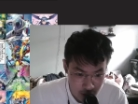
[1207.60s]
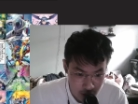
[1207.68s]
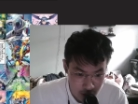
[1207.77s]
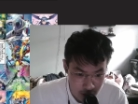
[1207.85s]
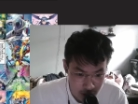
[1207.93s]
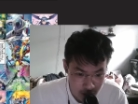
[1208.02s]

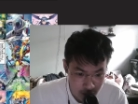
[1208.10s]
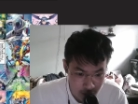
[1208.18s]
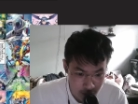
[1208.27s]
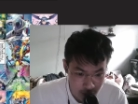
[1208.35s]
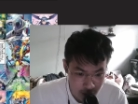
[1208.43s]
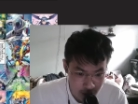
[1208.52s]
I think
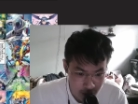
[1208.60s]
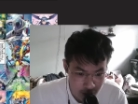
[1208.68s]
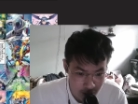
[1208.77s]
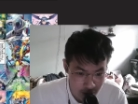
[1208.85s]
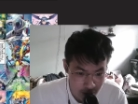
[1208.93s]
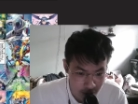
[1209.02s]
Michu is
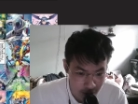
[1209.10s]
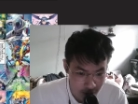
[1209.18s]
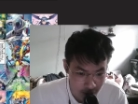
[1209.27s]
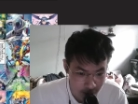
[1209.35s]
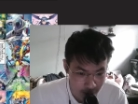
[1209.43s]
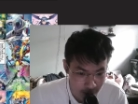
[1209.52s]
one of the
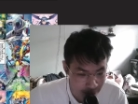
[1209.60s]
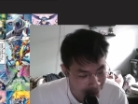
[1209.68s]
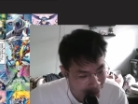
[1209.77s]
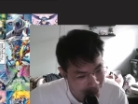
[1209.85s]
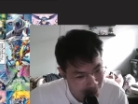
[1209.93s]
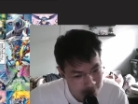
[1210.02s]

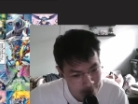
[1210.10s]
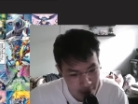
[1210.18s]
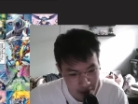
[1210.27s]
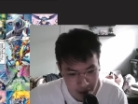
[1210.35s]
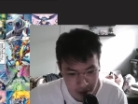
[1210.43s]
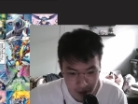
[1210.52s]

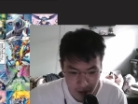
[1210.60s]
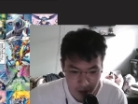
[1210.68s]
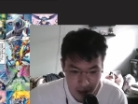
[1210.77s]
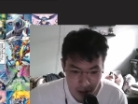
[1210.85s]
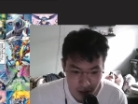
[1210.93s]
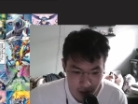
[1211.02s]
better
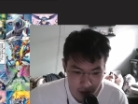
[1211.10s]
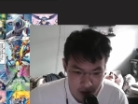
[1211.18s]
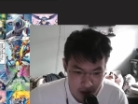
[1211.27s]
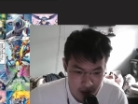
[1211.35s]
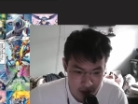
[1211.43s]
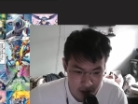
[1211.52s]
lyrical
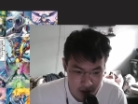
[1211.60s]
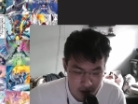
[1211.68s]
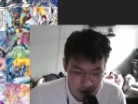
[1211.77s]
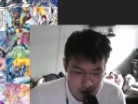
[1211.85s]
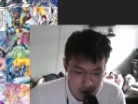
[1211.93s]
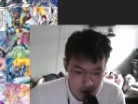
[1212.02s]
decks.
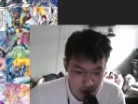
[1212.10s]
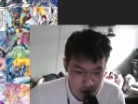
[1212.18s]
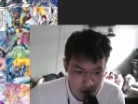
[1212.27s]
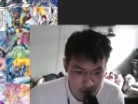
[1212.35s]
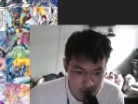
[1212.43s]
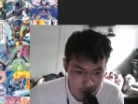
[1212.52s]

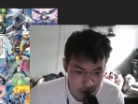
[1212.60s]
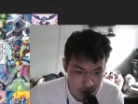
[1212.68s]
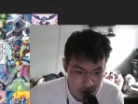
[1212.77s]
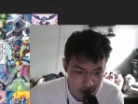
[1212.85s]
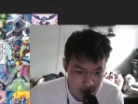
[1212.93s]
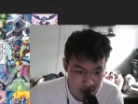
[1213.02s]

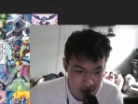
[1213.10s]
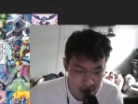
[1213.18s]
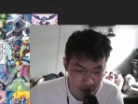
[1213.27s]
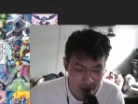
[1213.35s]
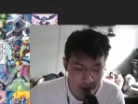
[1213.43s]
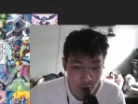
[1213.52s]
I think if
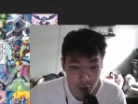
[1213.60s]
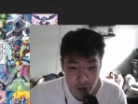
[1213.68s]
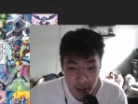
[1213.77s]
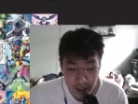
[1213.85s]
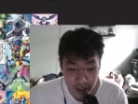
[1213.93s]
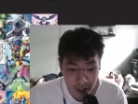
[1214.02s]
I had to choose a
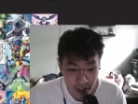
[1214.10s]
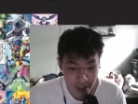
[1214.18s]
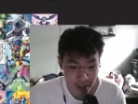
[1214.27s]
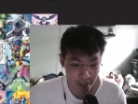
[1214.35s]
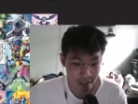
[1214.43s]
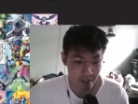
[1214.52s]
lyrical
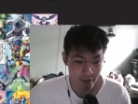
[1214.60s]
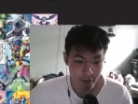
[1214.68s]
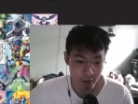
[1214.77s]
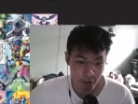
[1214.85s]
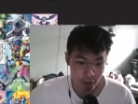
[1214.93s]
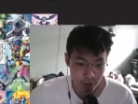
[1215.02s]
deck, I'd
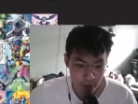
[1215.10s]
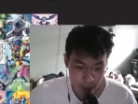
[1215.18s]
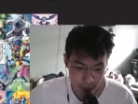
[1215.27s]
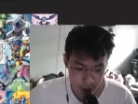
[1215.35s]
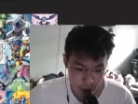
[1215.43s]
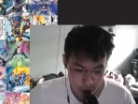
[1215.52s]
use
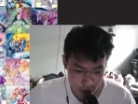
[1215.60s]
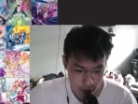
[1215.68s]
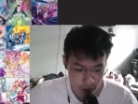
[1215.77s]
Michu